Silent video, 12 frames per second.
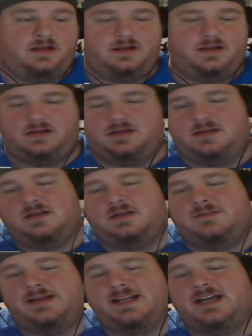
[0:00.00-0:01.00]
oh,
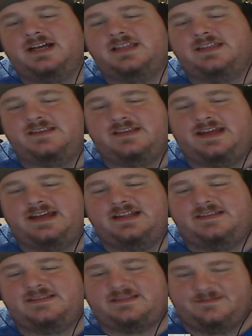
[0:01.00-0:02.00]
my God, these
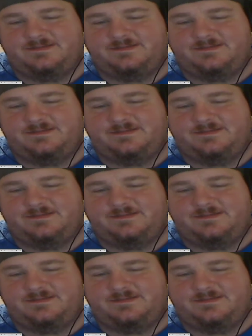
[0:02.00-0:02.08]
ads.